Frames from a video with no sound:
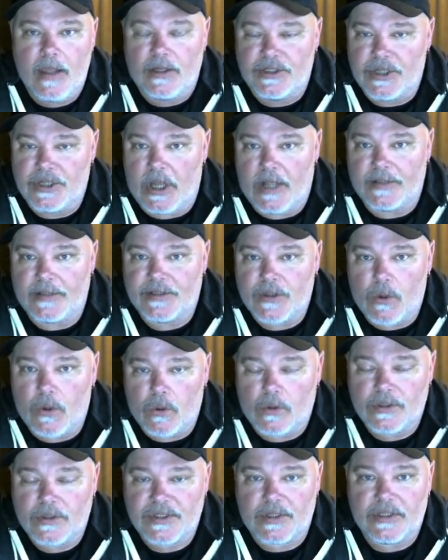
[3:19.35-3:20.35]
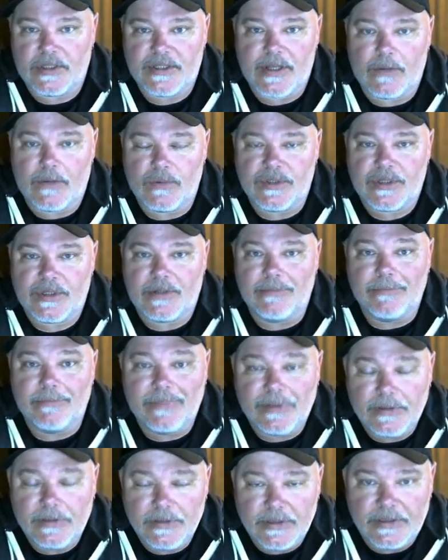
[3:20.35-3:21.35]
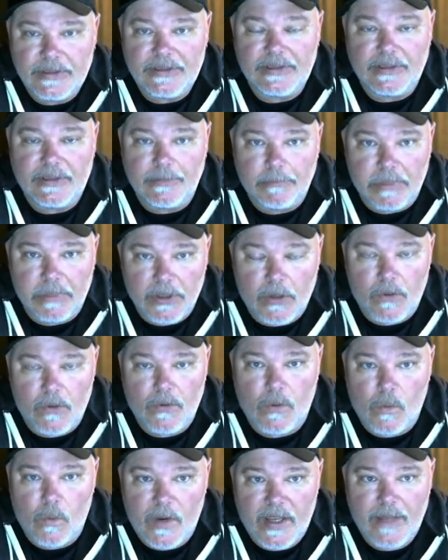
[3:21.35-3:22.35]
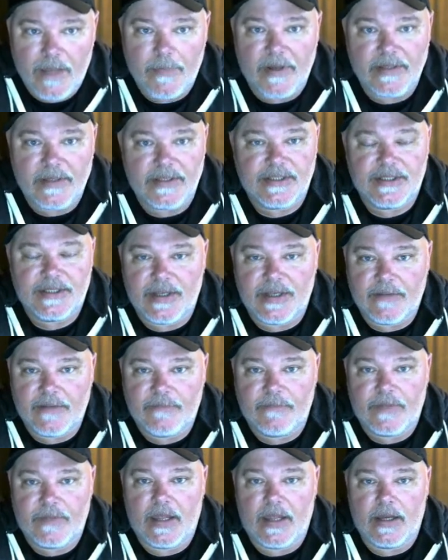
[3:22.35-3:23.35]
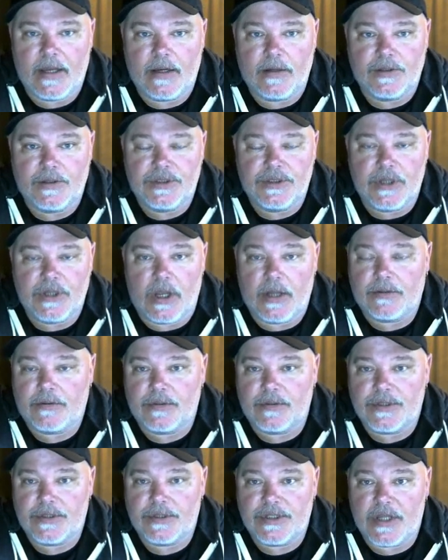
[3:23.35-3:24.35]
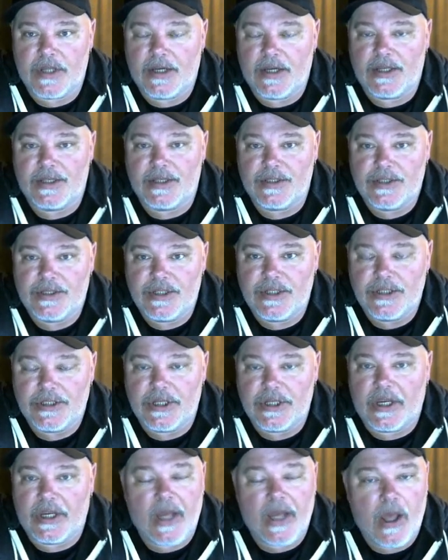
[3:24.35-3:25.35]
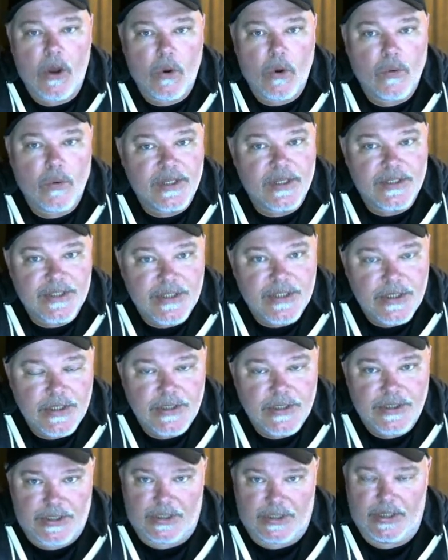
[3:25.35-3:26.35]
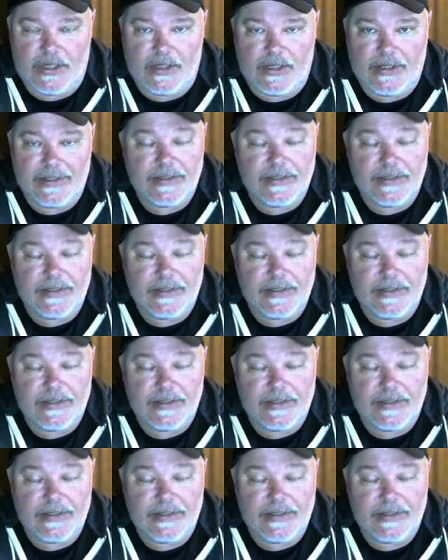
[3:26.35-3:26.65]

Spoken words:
John's course, because I was completely blown away by the stuff that John Crestani is teaching and how he's teaching it.